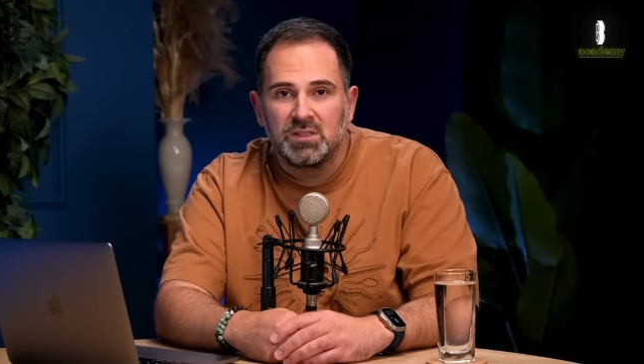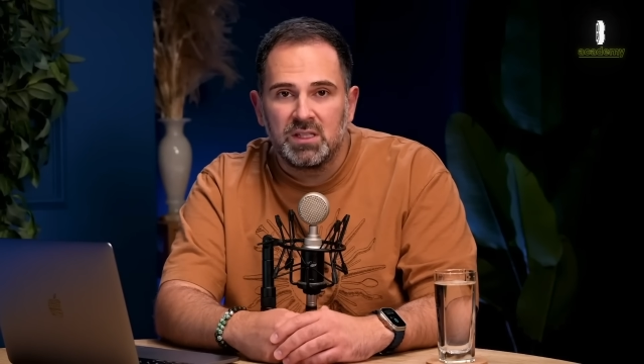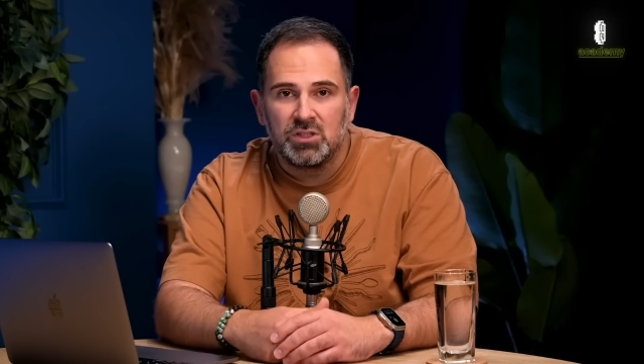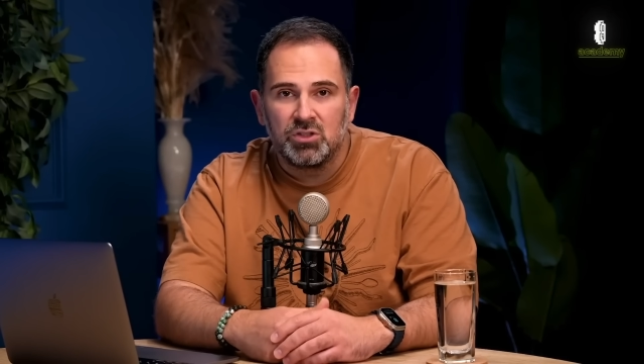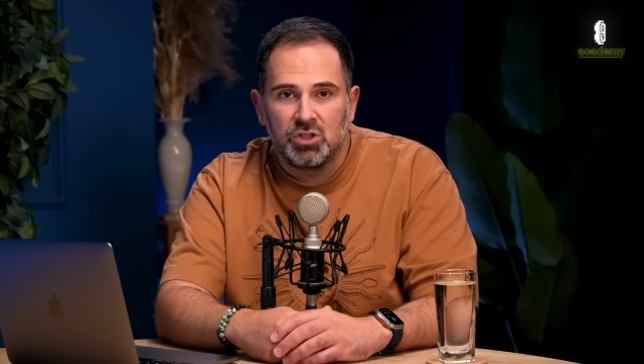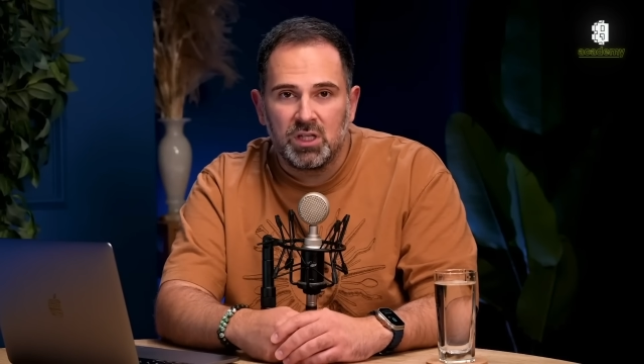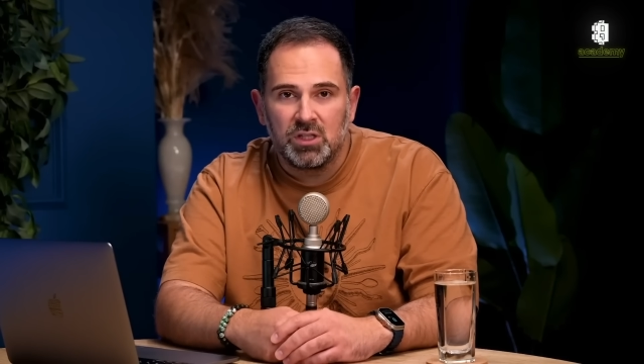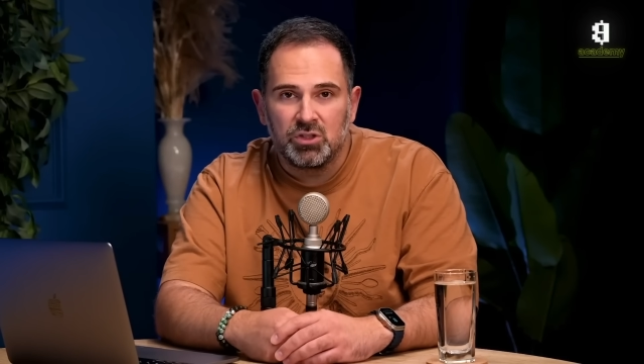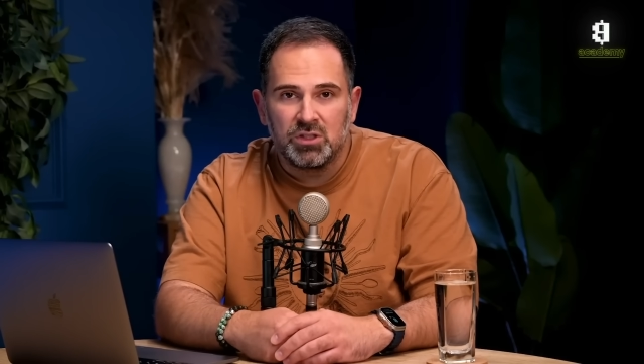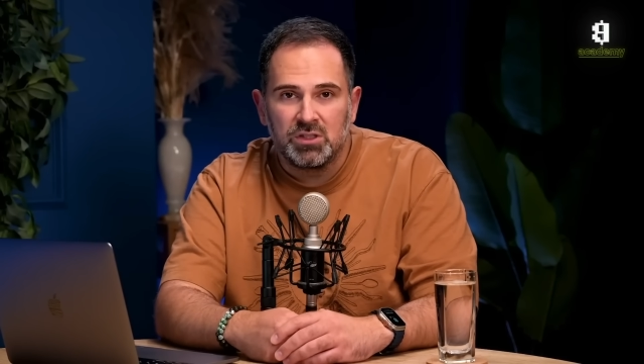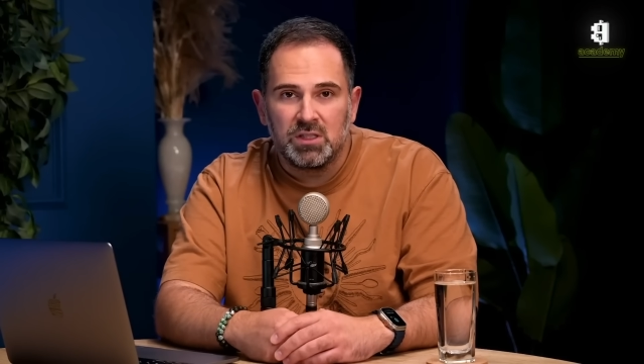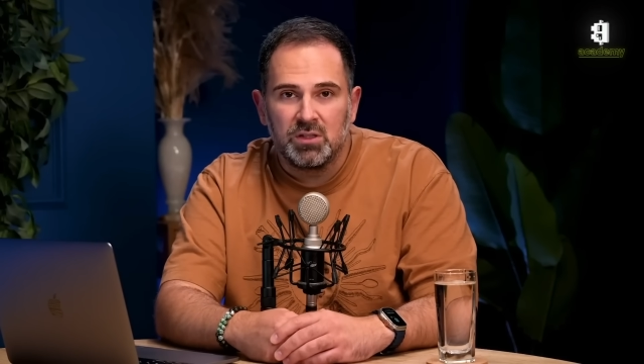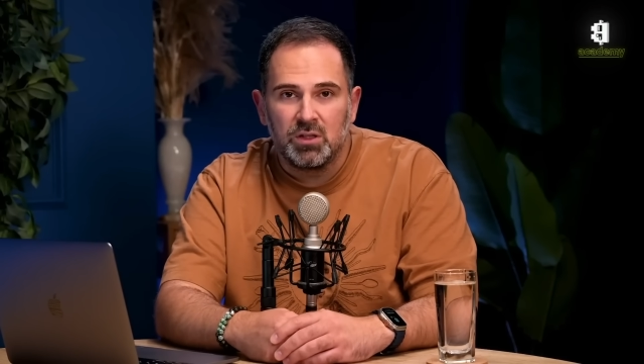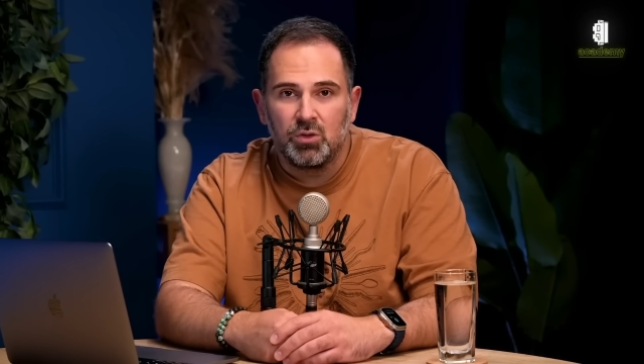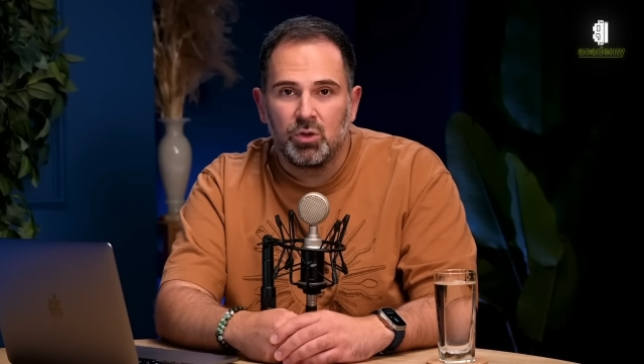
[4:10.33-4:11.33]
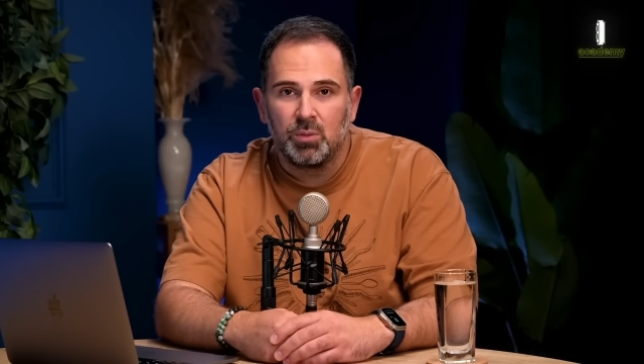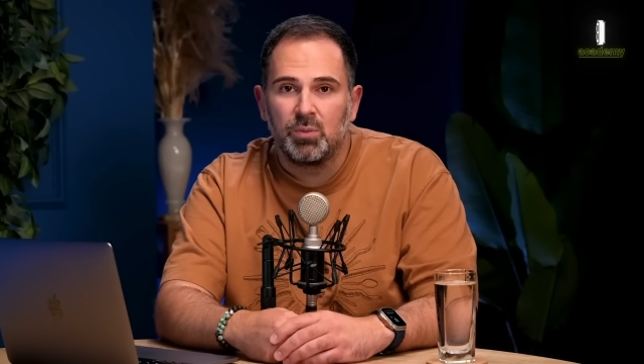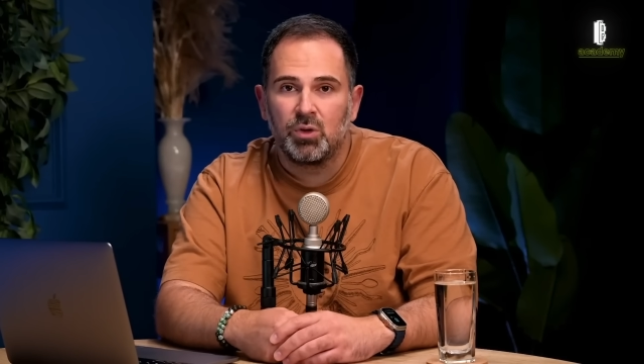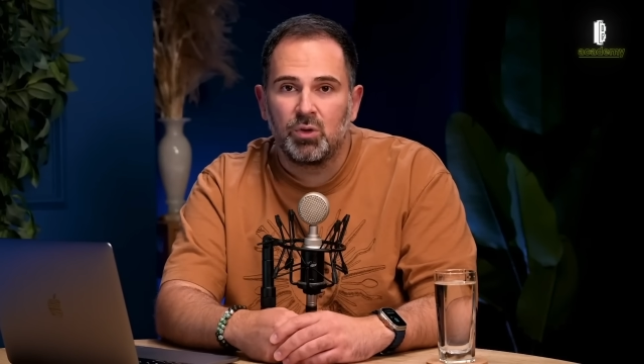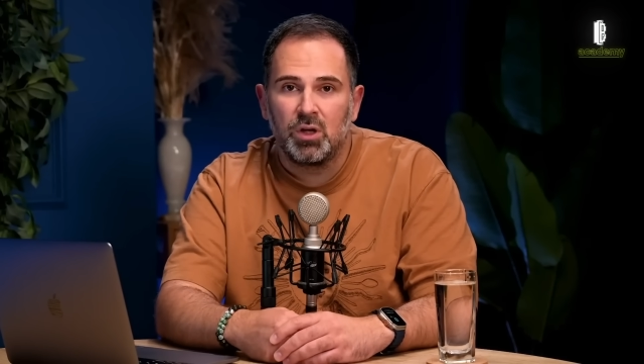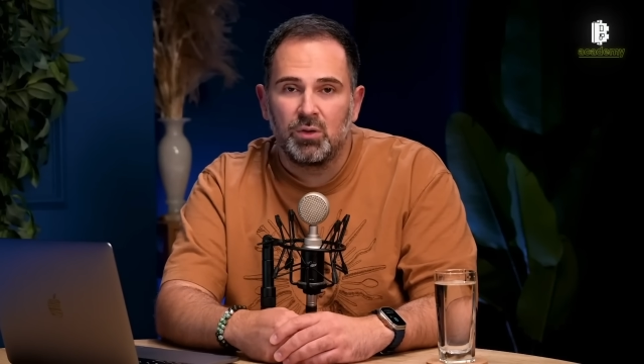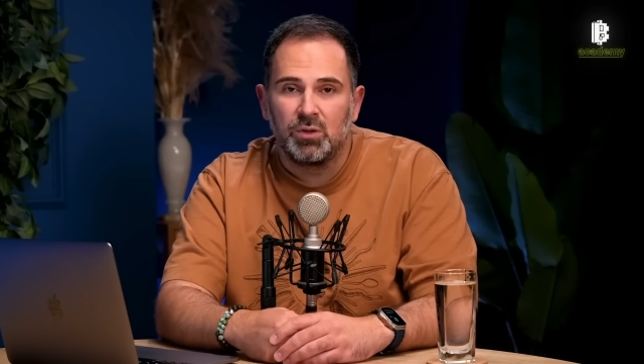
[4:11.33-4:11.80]
exchanges in the
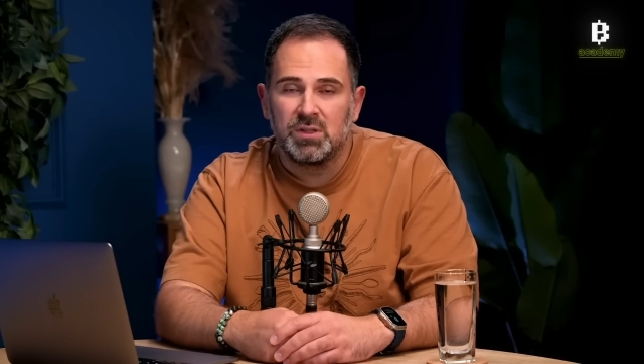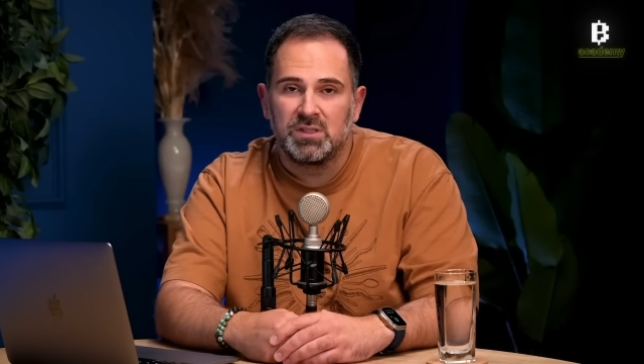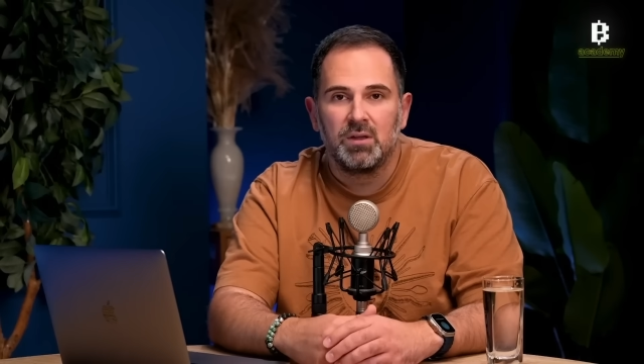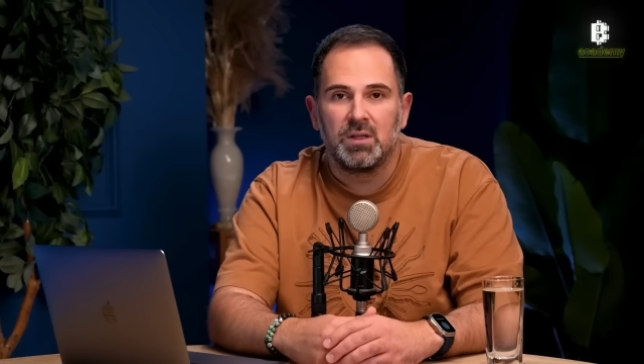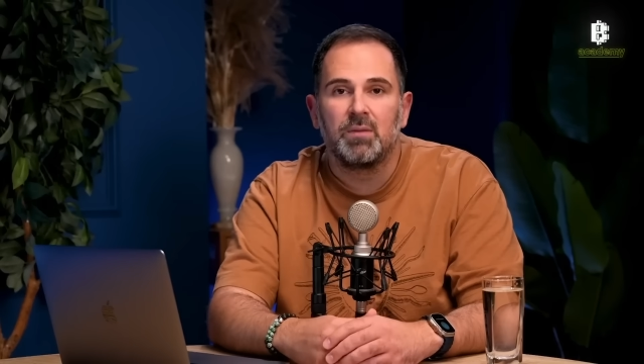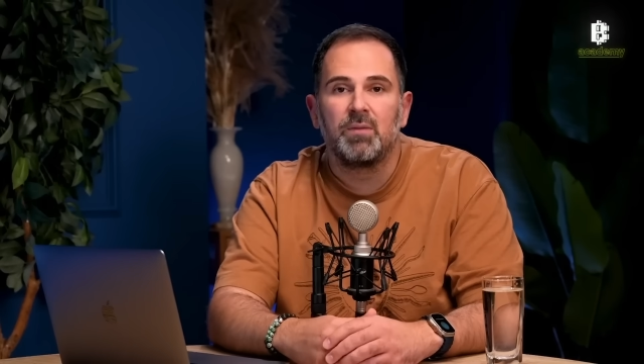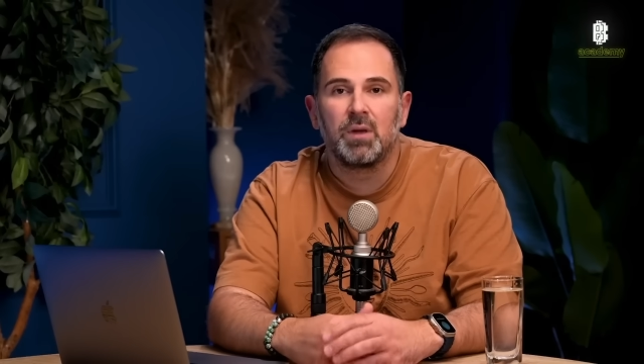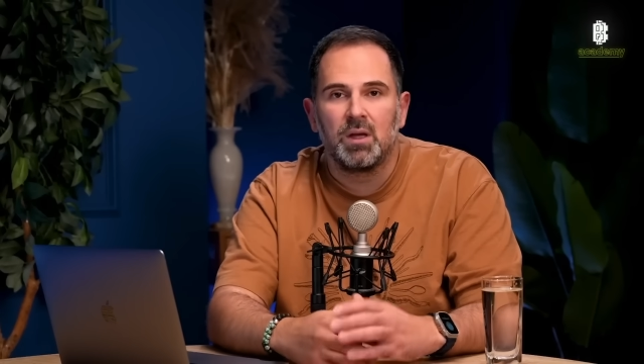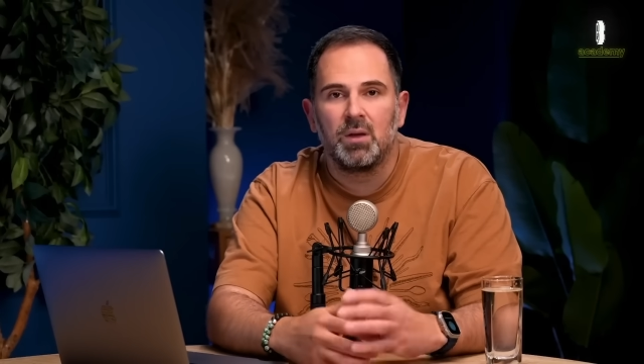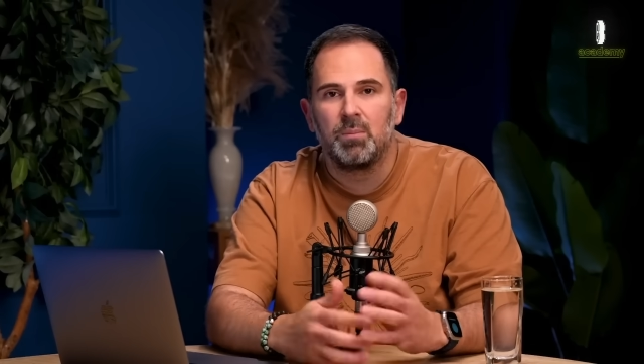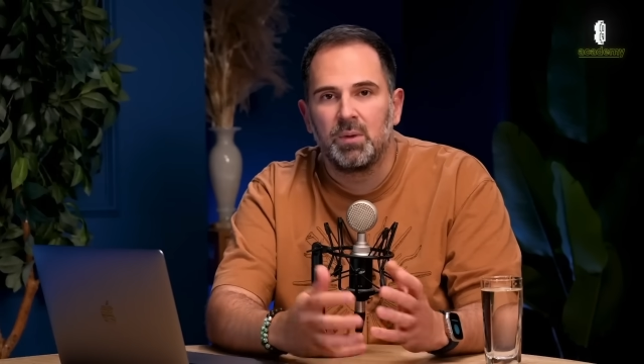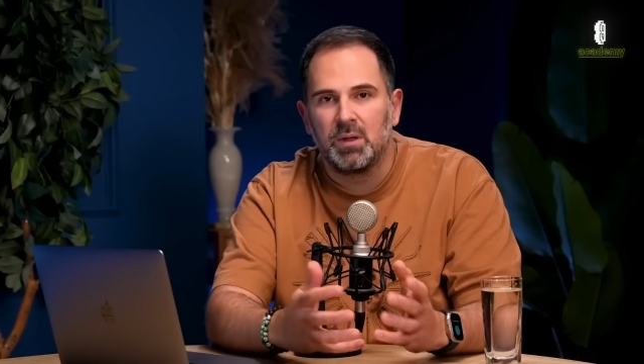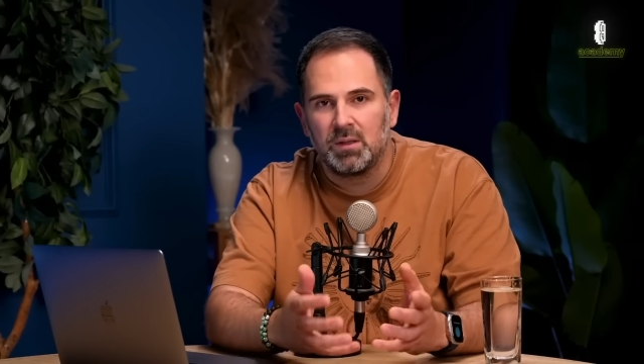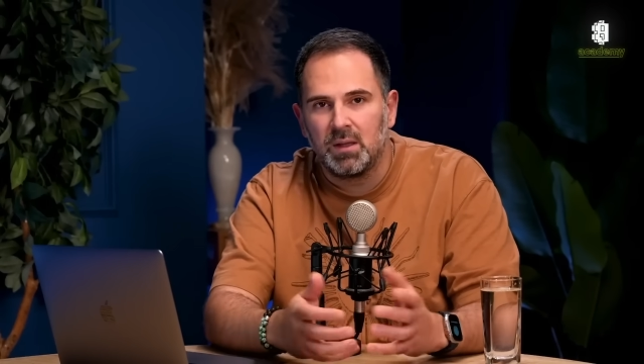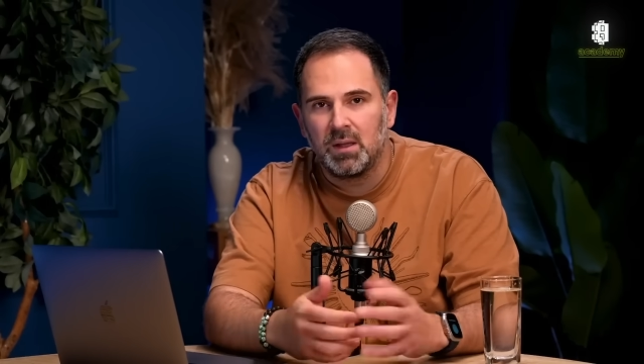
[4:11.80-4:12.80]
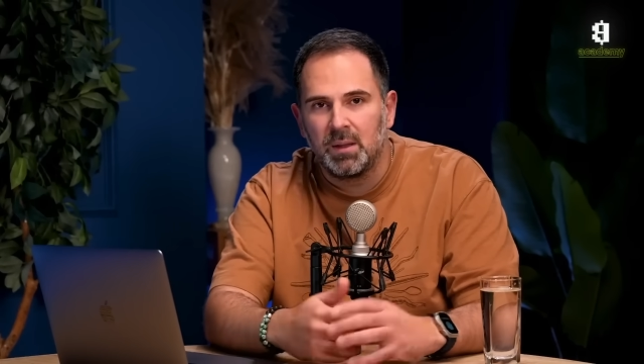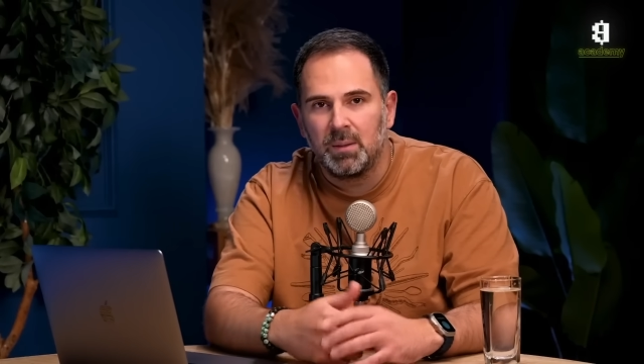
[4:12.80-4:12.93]
cryptocurrency environment,